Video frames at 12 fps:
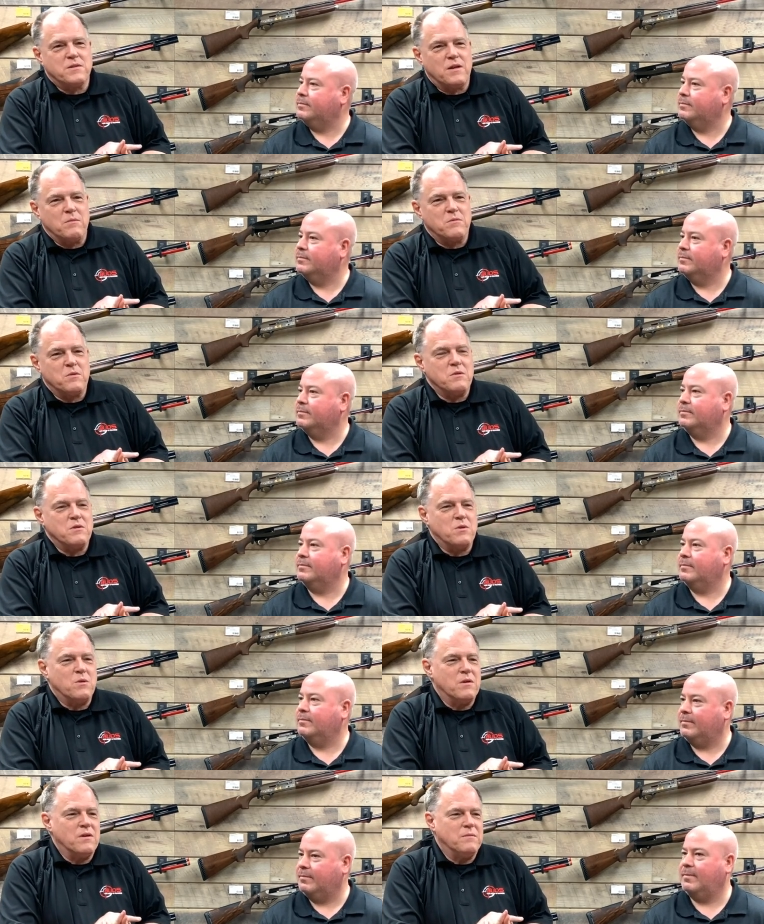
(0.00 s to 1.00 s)
Speaker 1: come through the
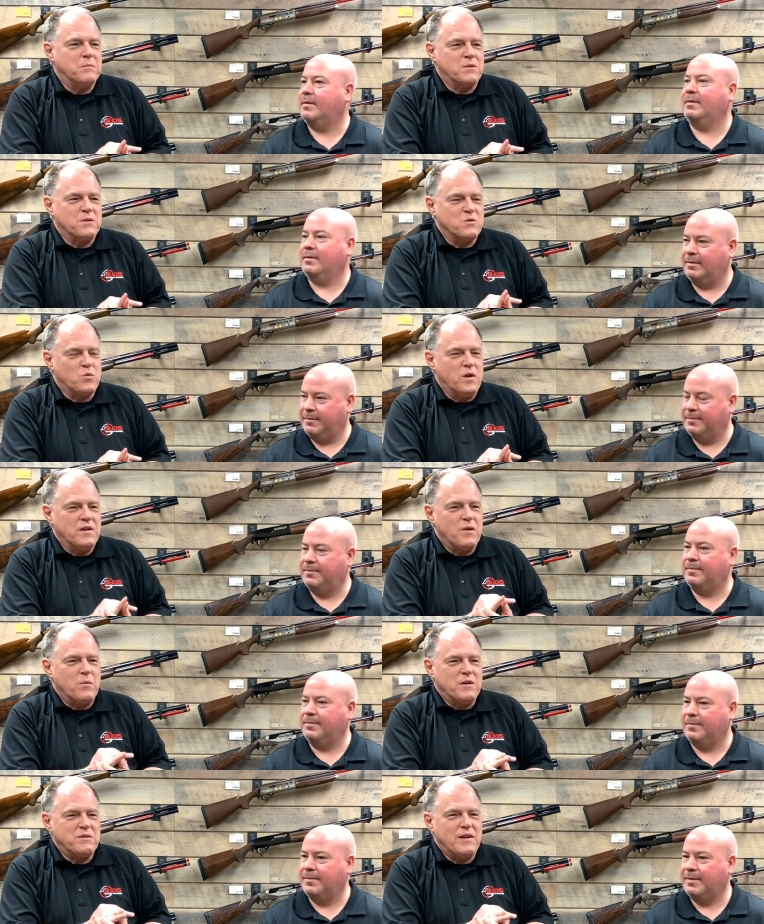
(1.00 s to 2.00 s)
door, but there's one I
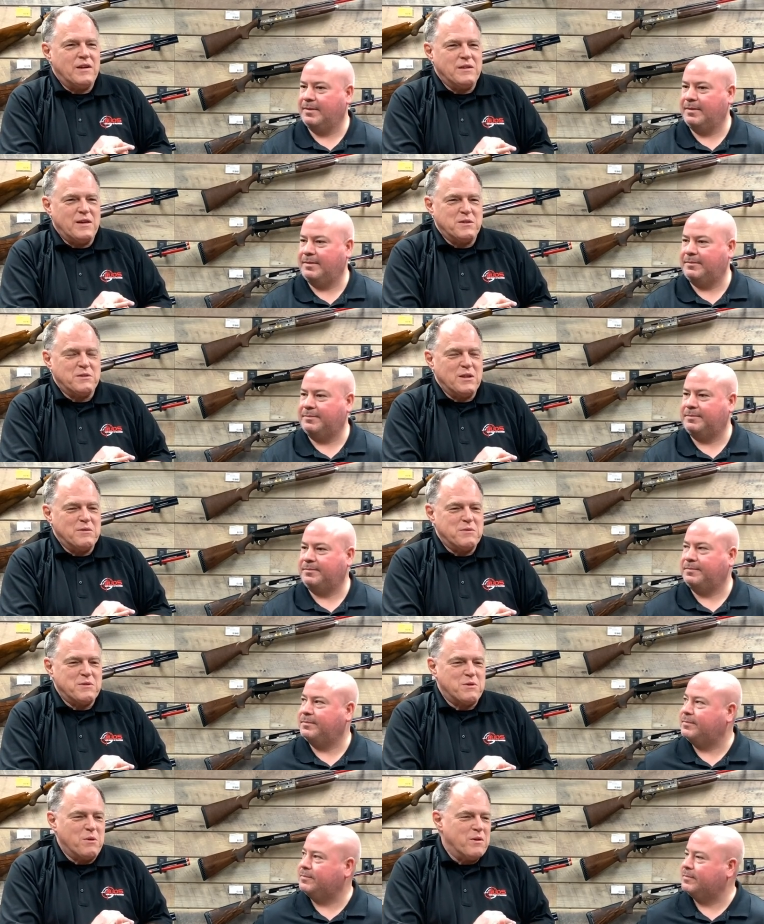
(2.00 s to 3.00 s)
want, I, I just love
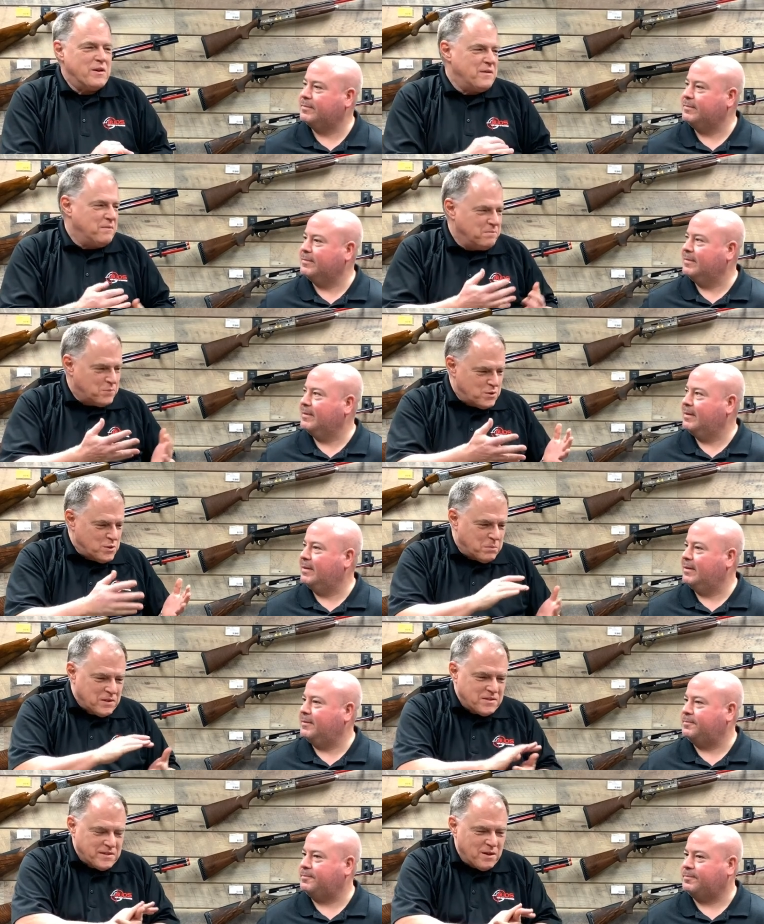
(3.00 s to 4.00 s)
the story. Would you
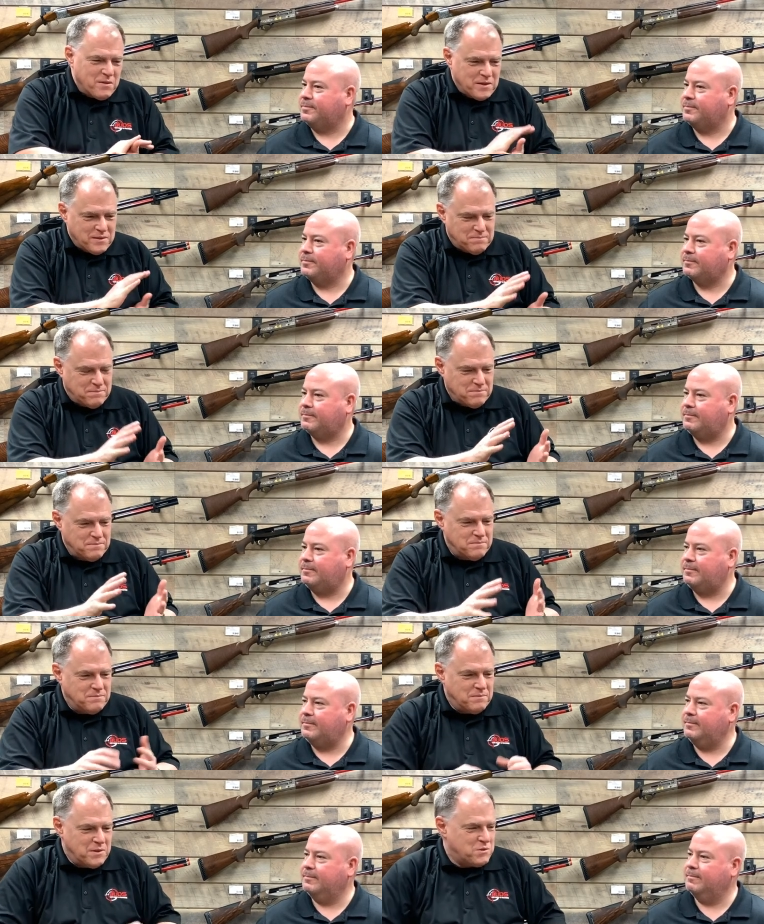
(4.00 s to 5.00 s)
please tell the,
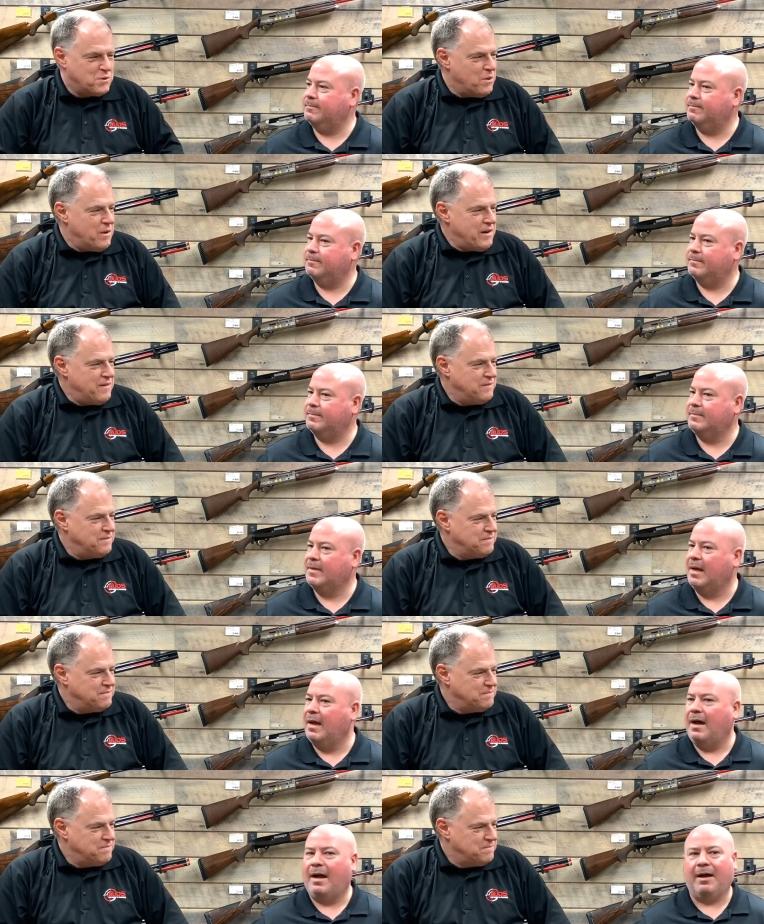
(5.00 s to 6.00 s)
the story?
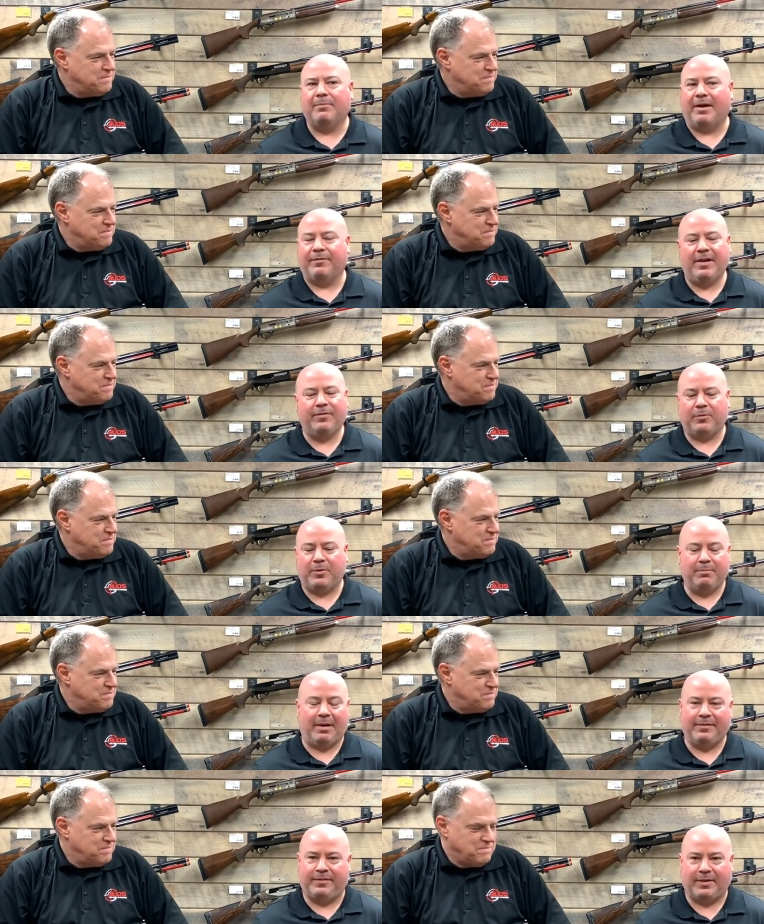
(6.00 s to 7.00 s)
Speaker 2: Uh, my favorite one
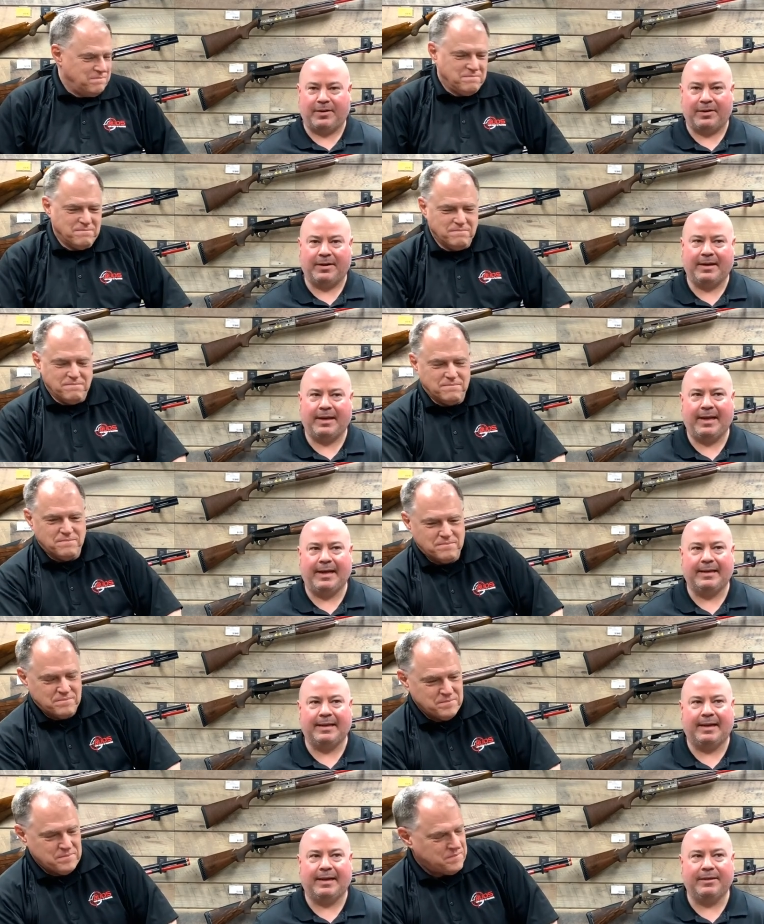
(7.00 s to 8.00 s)
by far,
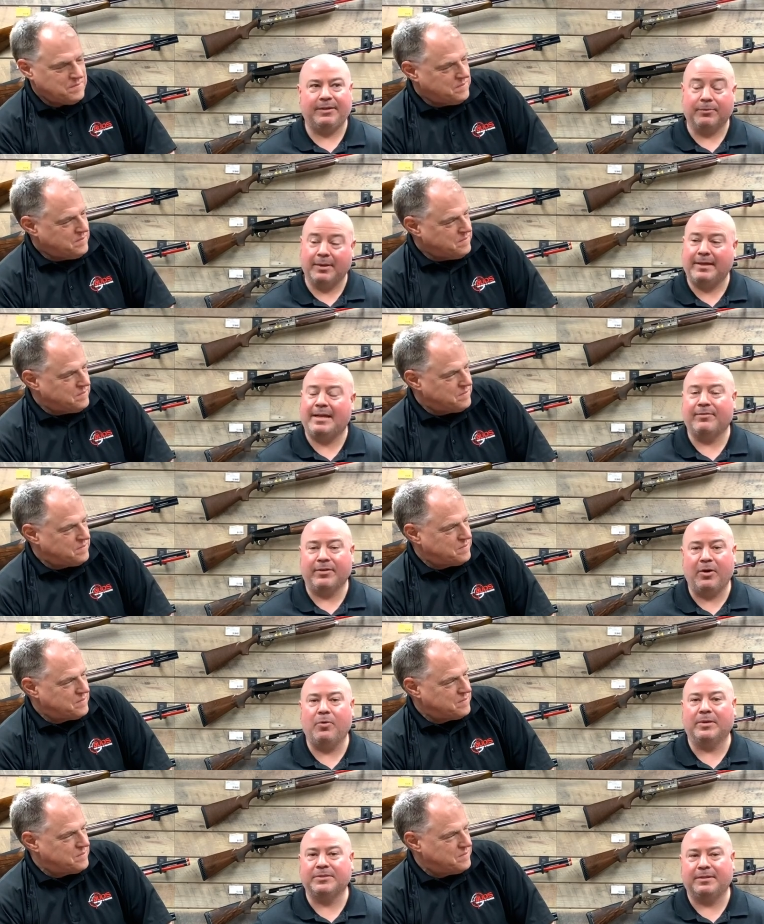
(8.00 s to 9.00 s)
and uh, you really never
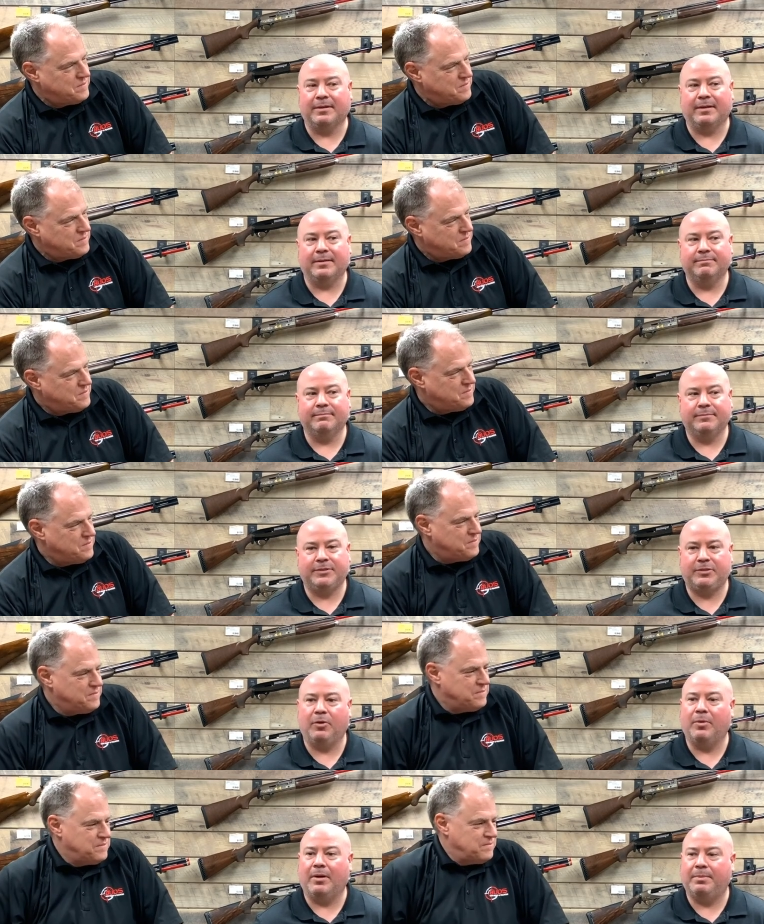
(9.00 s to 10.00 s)
know what's going to
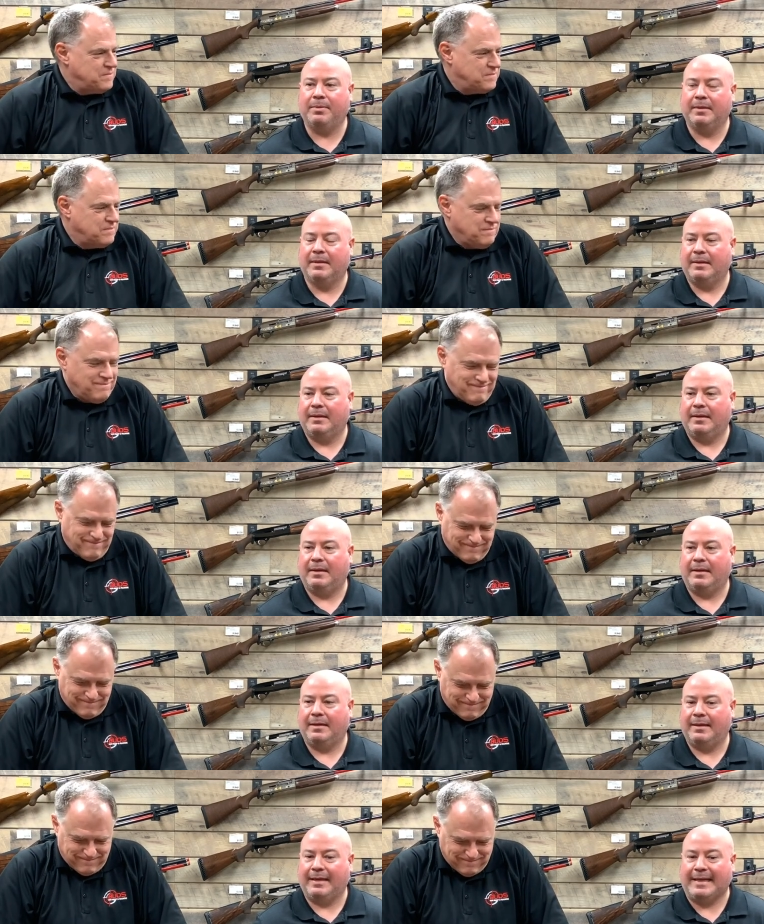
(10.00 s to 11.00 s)
show up hmm.
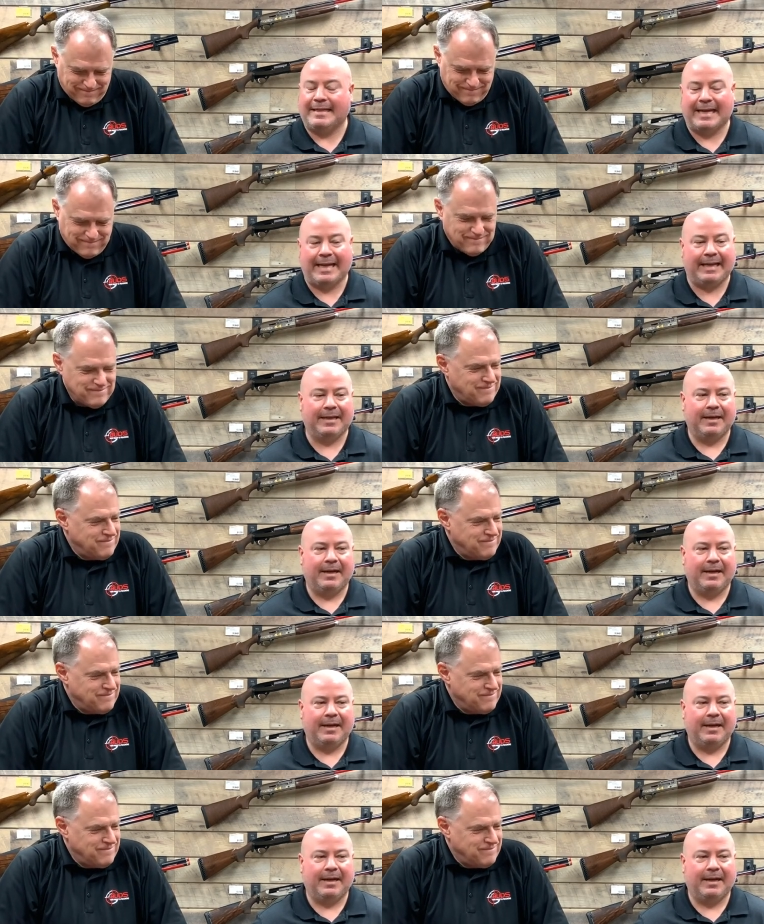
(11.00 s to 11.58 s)
uh, any day.